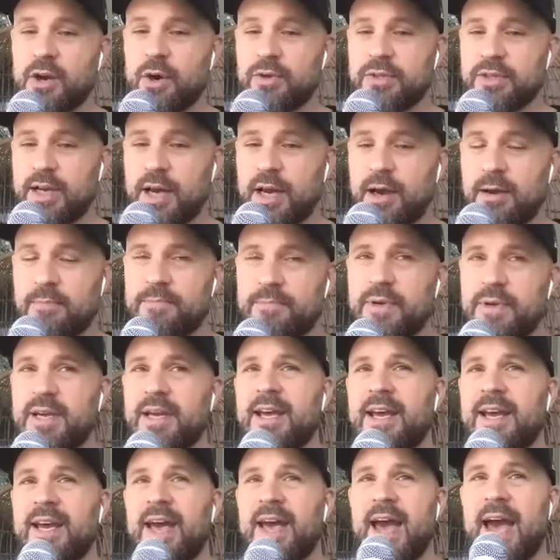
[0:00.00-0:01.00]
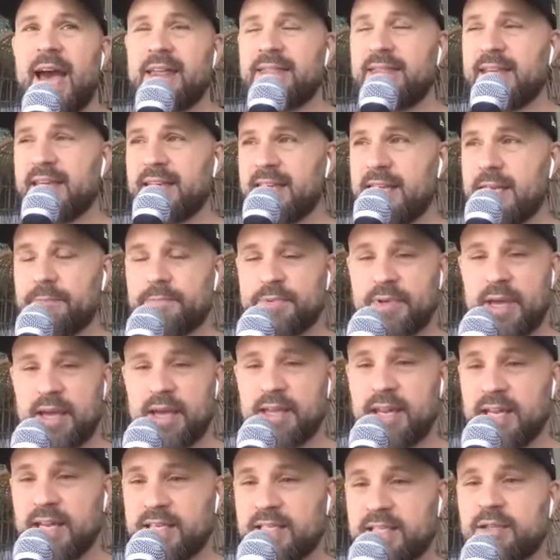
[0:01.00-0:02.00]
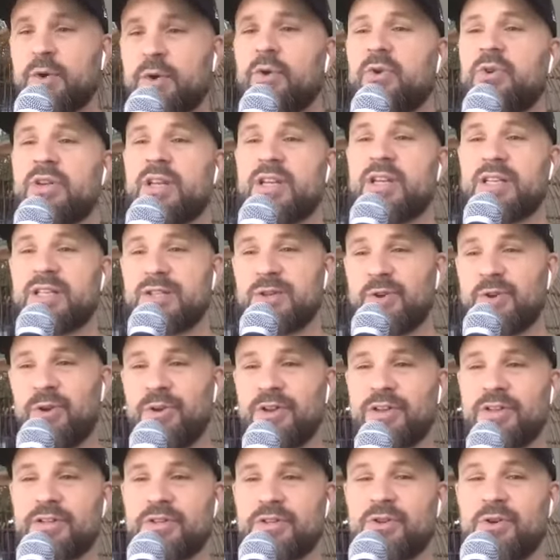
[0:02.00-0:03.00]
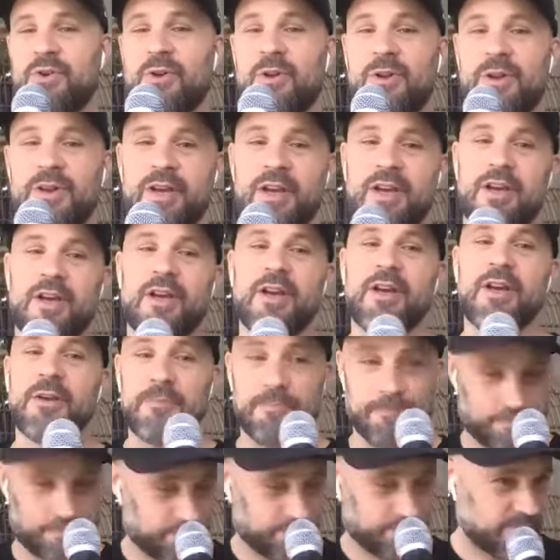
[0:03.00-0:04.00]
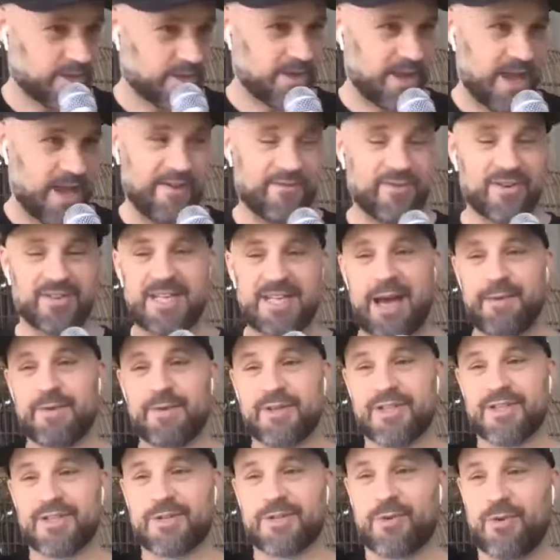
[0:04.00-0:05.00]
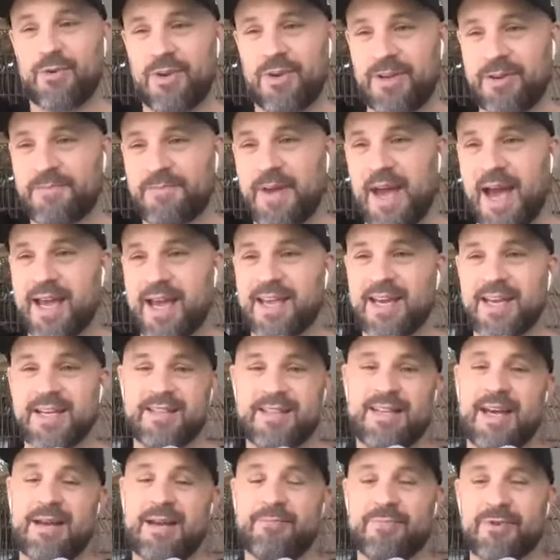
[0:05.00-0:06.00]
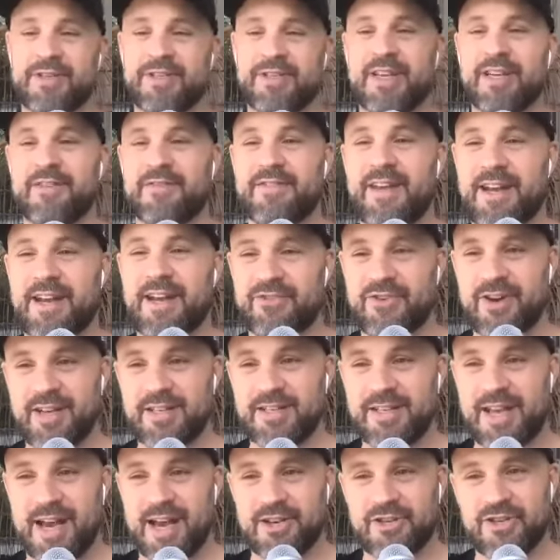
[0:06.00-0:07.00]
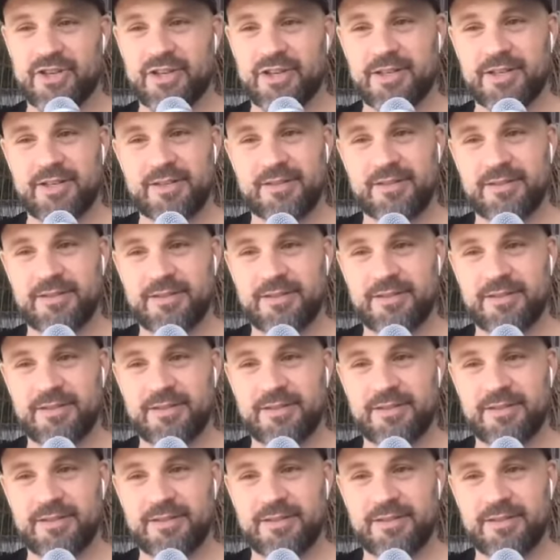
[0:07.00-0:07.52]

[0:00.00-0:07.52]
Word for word: goes up, and they keep and then it's sold and sold and sold, every time it's sold, I get ten percent of that transaction.